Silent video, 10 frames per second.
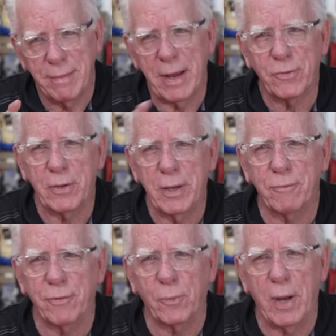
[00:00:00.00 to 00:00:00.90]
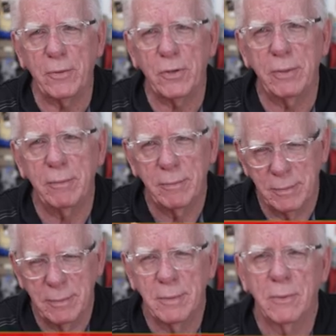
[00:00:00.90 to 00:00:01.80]
Thanks again for watching.
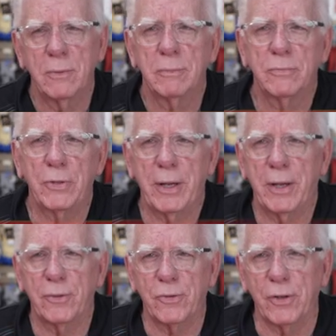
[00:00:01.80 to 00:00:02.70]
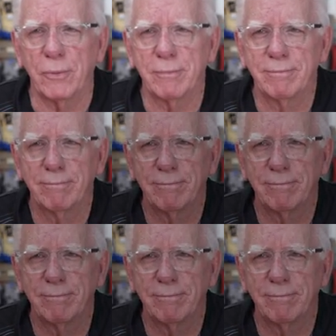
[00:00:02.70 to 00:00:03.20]
See you again soon.